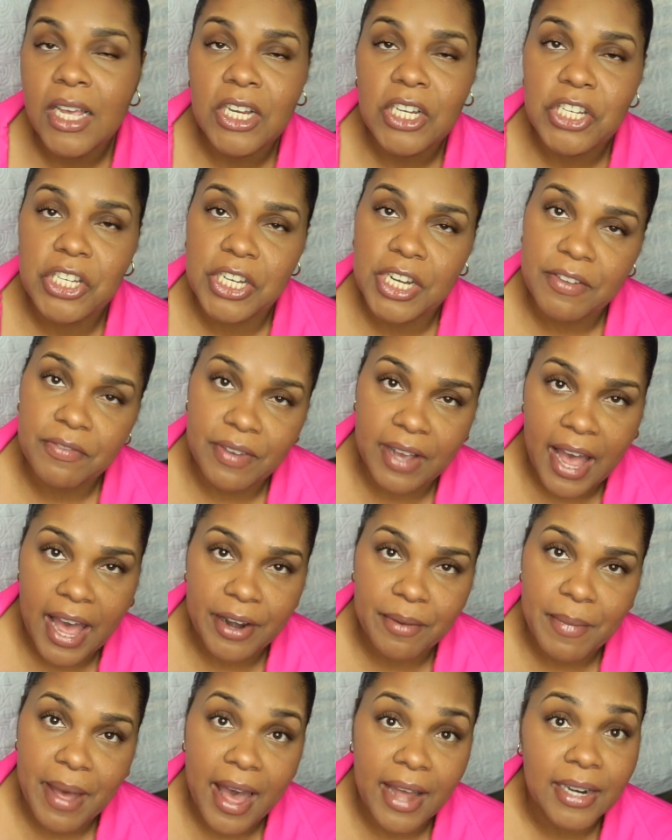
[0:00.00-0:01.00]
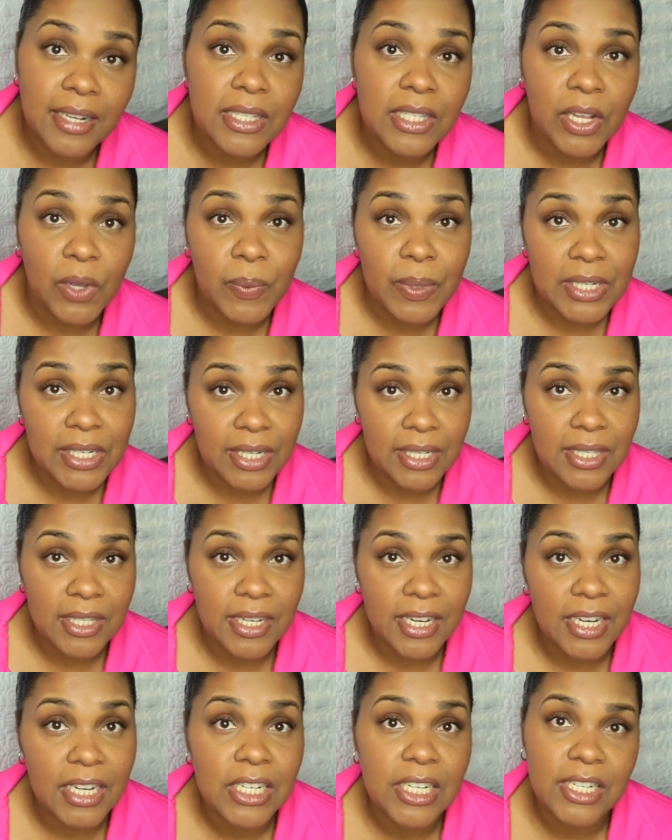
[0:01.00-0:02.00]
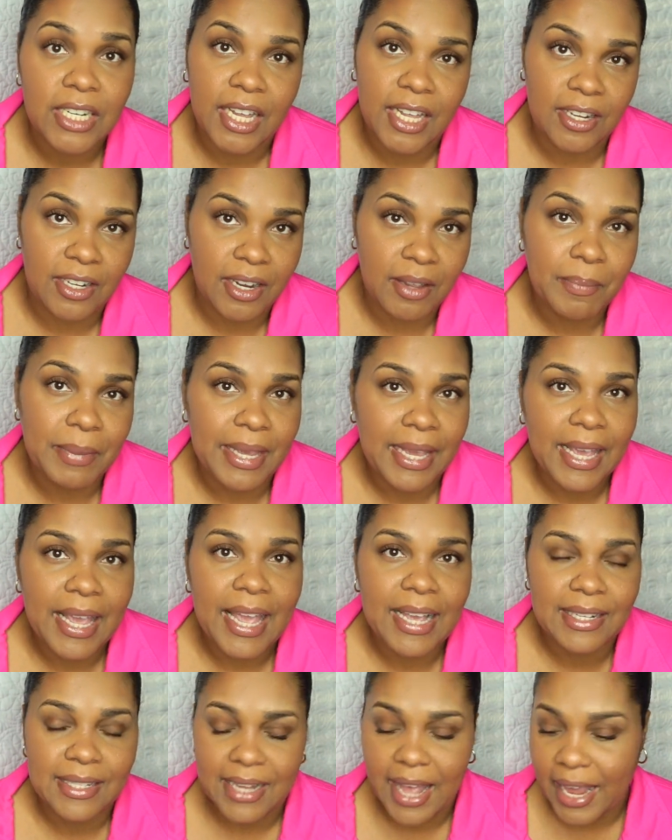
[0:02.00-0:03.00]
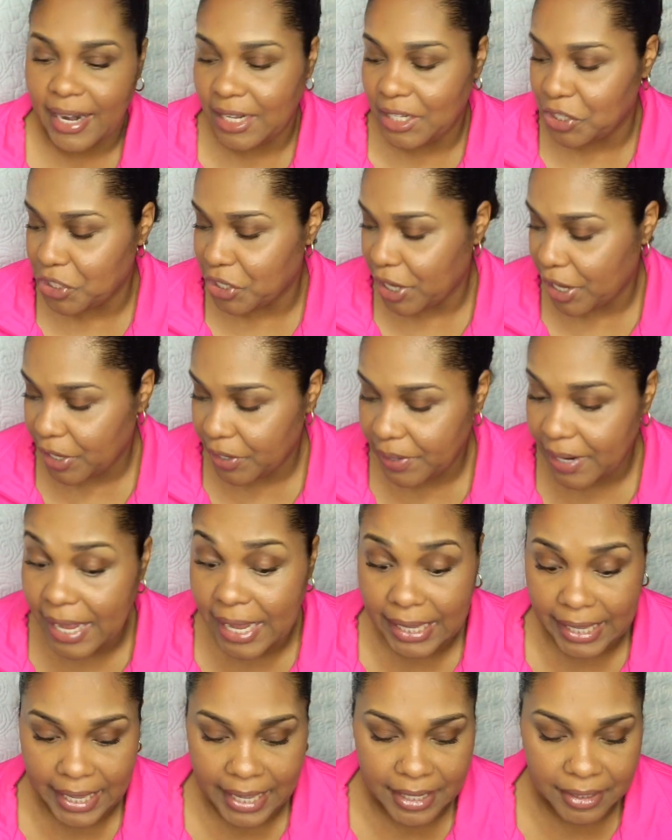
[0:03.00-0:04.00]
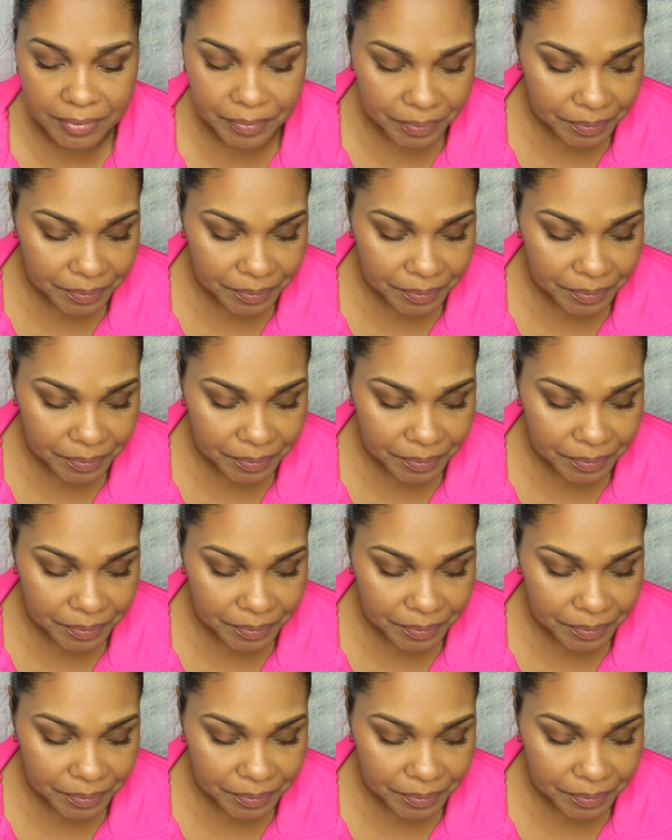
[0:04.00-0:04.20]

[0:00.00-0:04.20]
she forgot about it, so when she see it, it'd be exciting to her again.